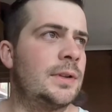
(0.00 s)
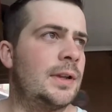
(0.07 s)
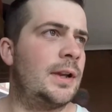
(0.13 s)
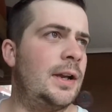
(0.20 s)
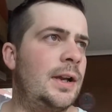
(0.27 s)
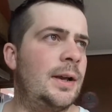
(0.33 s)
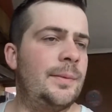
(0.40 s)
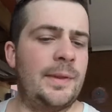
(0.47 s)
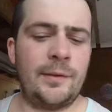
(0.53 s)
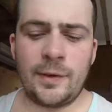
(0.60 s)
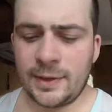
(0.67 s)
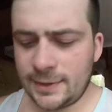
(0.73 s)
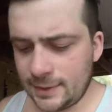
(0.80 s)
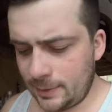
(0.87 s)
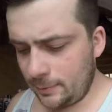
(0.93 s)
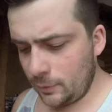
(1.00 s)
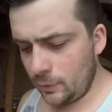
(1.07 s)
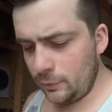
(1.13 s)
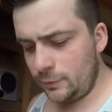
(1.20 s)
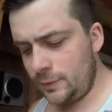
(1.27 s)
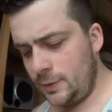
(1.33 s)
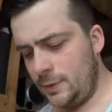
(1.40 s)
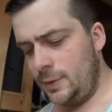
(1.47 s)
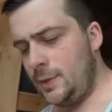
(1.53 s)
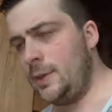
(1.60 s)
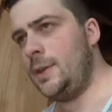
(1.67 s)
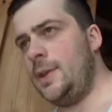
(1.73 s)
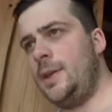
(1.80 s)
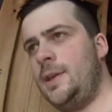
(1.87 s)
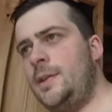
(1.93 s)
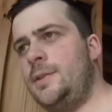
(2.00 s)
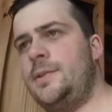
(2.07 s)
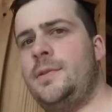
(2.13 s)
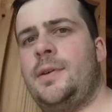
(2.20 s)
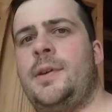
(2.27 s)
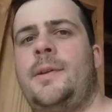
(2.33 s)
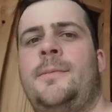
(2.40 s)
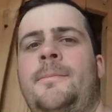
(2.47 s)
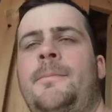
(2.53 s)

Um, they recently moved to